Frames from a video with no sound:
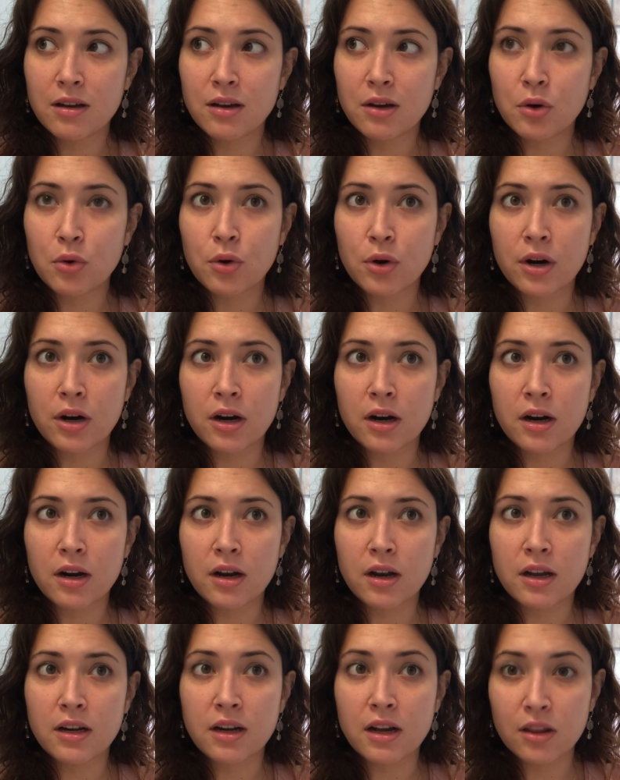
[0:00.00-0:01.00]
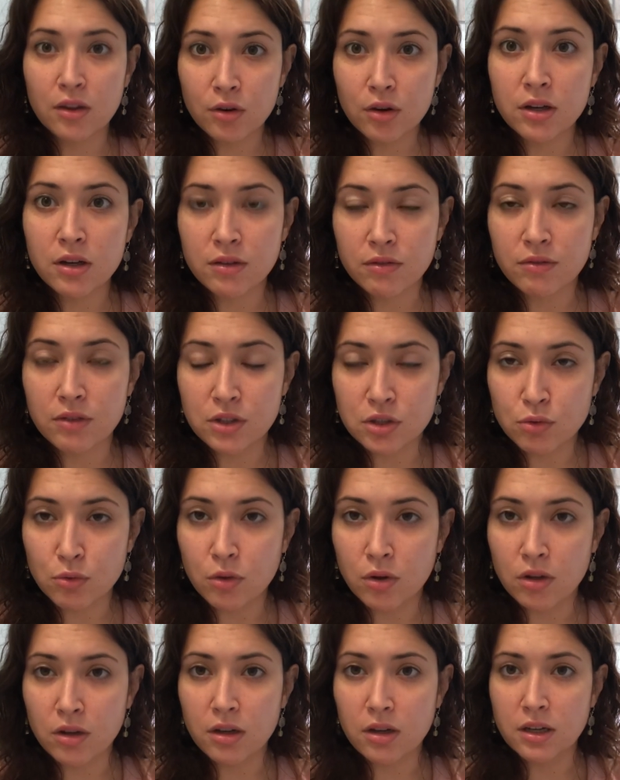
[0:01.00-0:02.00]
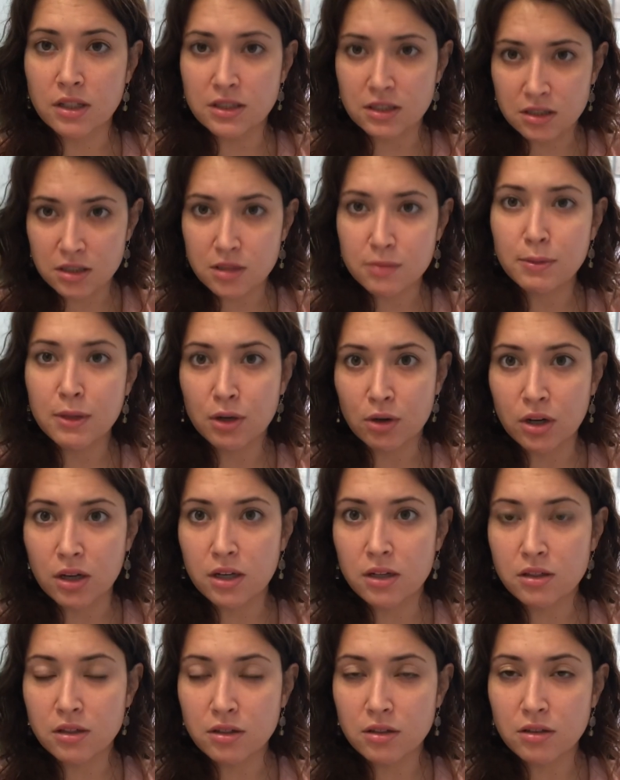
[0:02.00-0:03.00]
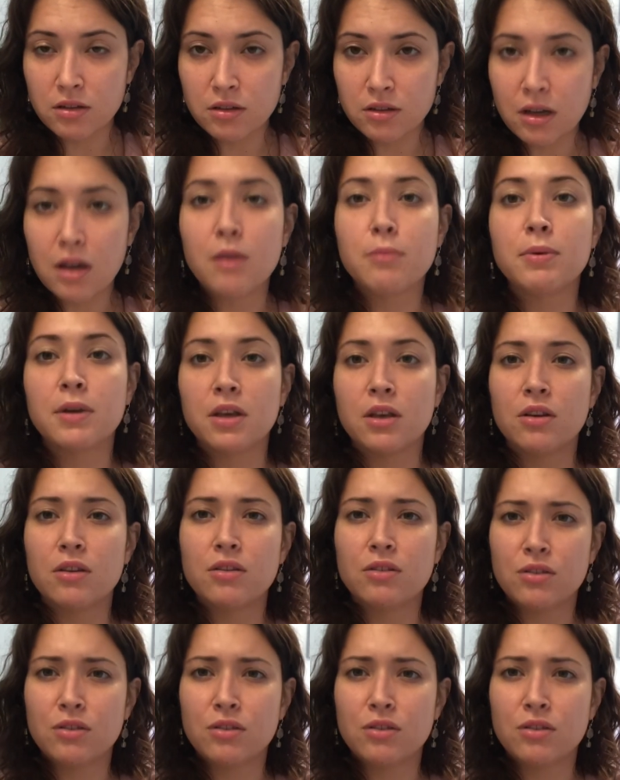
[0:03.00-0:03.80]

or another individual is a spirit helping